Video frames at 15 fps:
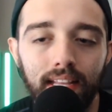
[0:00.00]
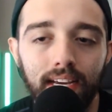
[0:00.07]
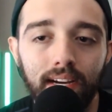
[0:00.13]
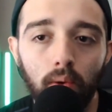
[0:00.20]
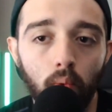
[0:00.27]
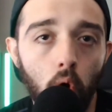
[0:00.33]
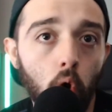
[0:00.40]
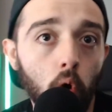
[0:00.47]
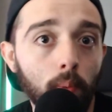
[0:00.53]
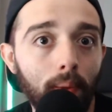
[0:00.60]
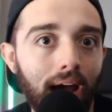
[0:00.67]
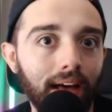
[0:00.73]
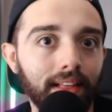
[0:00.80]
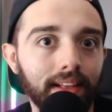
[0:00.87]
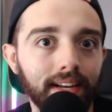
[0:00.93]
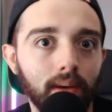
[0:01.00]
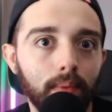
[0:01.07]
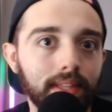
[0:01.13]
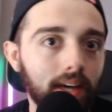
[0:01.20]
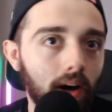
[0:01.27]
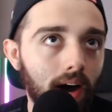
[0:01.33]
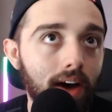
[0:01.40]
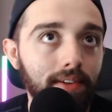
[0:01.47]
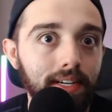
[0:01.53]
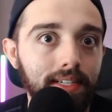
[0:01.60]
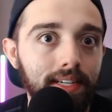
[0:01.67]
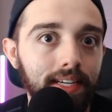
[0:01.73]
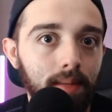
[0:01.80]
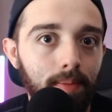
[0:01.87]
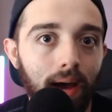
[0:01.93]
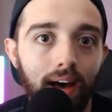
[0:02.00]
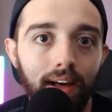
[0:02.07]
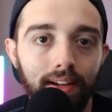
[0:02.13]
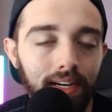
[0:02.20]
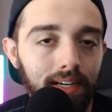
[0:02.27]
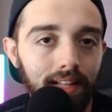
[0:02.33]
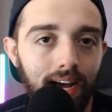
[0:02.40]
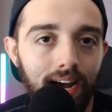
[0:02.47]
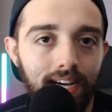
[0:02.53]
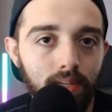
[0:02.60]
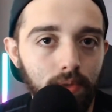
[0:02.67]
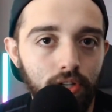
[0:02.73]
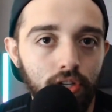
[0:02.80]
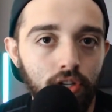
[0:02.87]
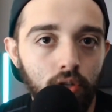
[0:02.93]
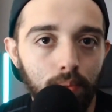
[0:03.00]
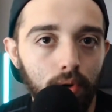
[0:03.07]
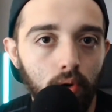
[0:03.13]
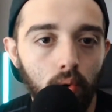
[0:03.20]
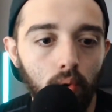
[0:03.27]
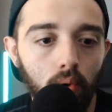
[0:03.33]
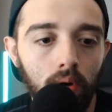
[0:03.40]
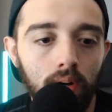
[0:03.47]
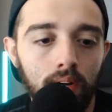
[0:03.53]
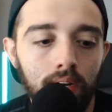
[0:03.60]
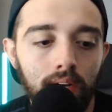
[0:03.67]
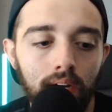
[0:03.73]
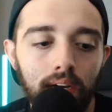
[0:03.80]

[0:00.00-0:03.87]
Rogue Paladin without having to take the Paladin class, which is super cool.